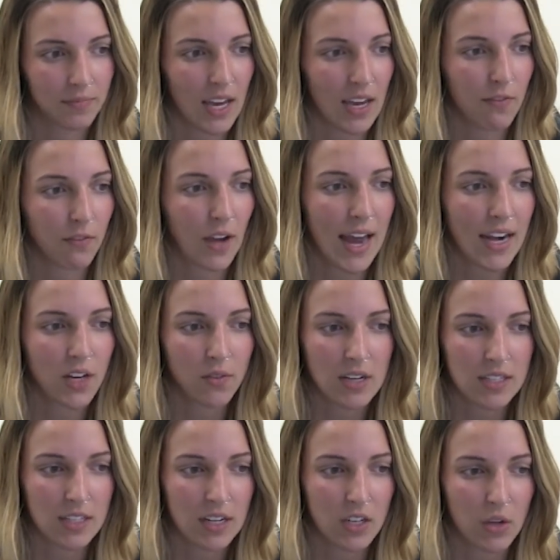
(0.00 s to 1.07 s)
If for any
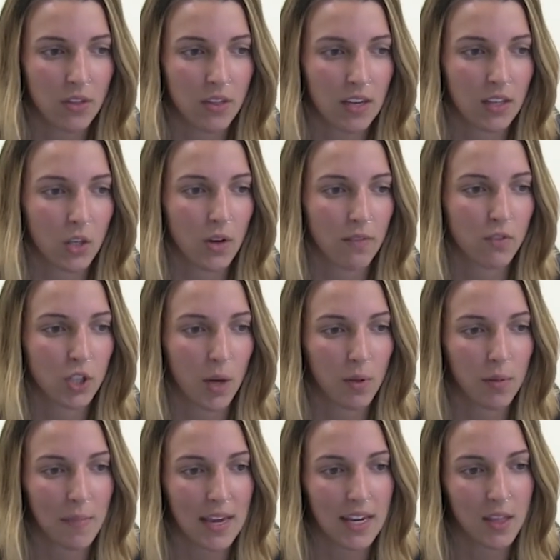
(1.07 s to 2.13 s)
reason you think you have
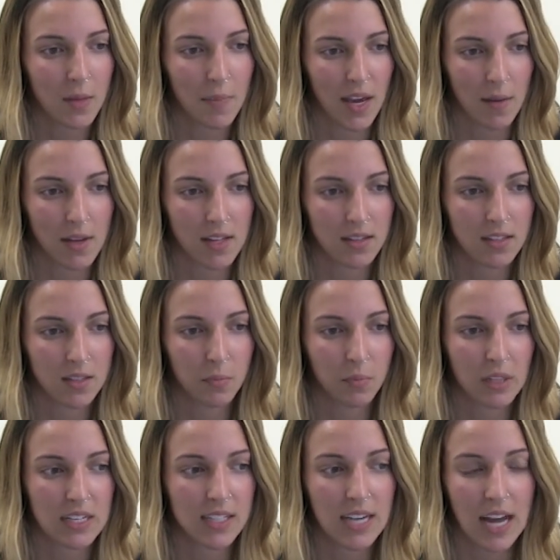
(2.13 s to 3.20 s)
trouble making the payments,
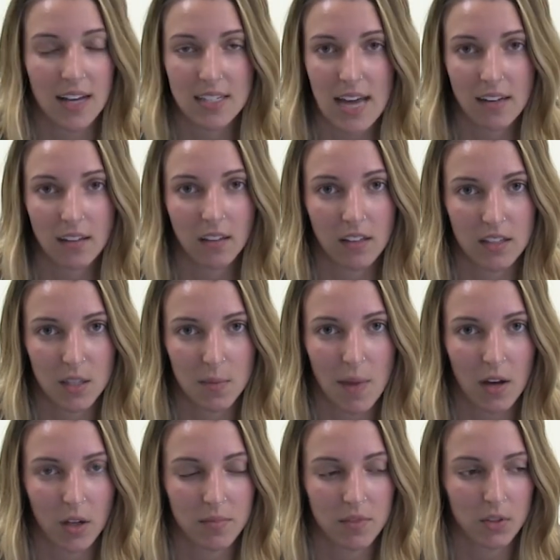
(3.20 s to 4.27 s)
please contact Lindsay
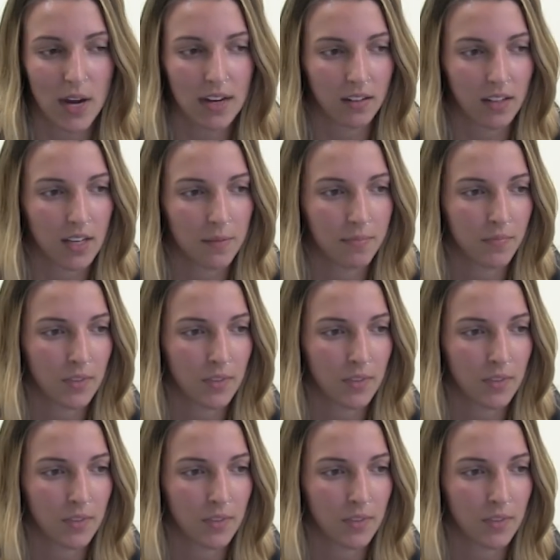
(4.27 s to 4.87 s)
Balcom directly.